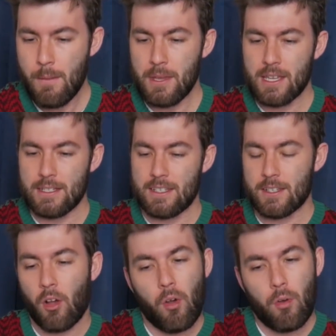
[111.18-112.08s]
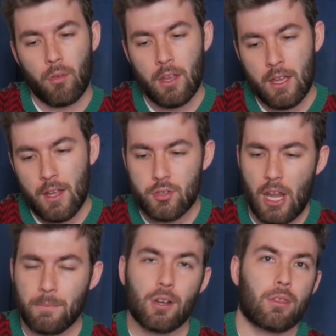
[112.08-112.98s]
because this whole
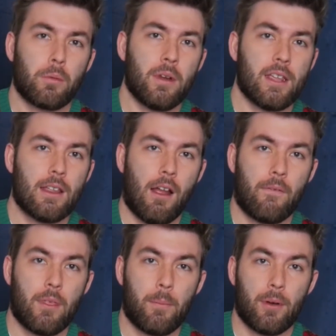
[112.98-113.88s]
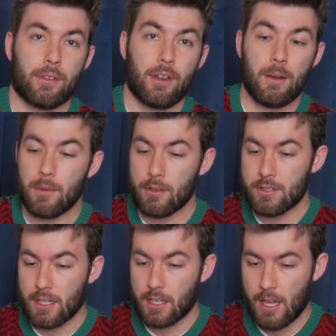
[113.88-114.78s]
chapter 3 of the book that I'm
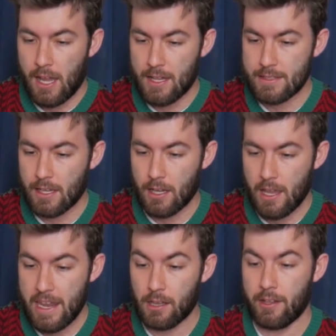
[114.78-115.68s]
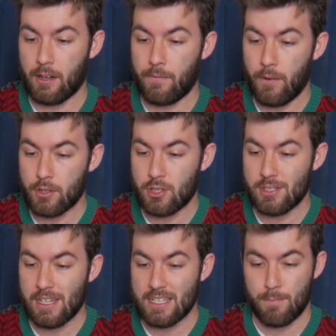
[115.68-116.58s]
using has uh, analytic
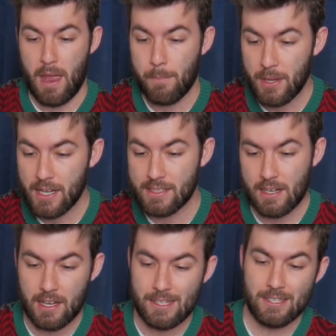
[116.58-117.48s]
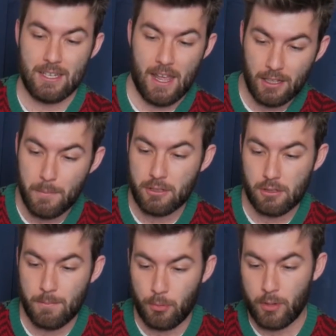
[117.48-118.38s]
functions as mappings and it gets into
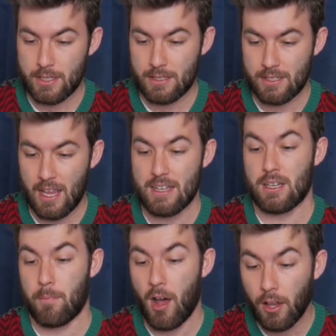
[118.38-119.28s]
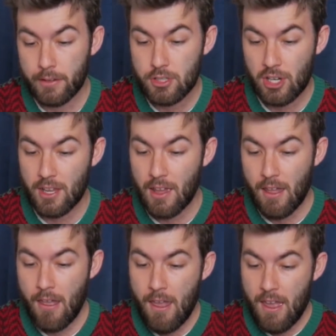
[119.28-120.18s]
elementary point set topology
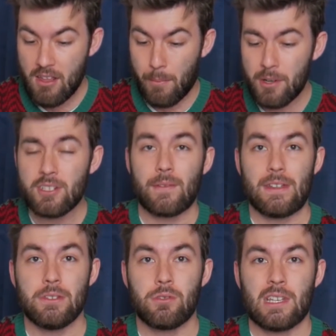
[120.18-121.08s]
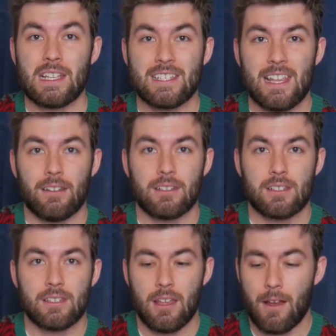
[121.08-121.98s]
and a bunch of interesting sounding
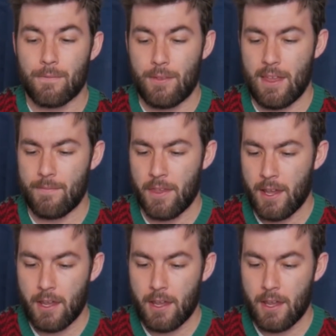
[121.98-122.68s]
stuff that